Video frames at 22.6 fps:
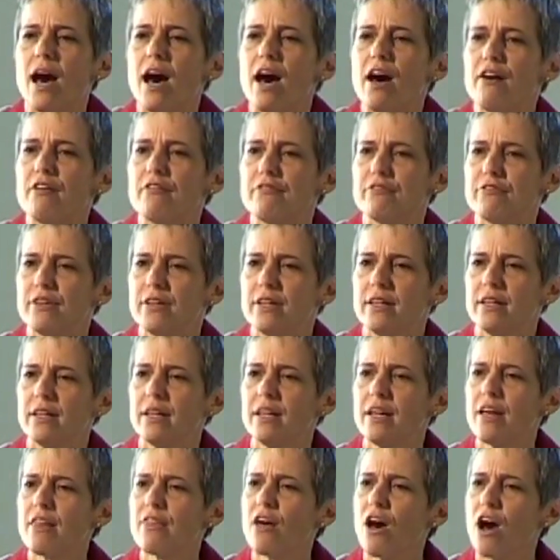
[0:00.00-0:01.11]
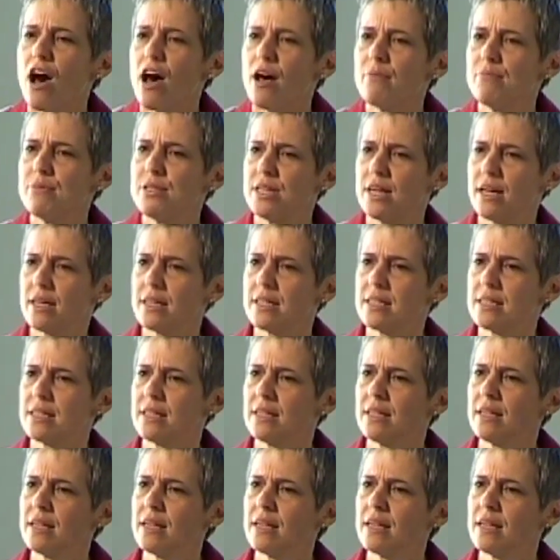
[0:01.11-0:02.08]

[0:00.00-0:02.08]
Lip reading: of the object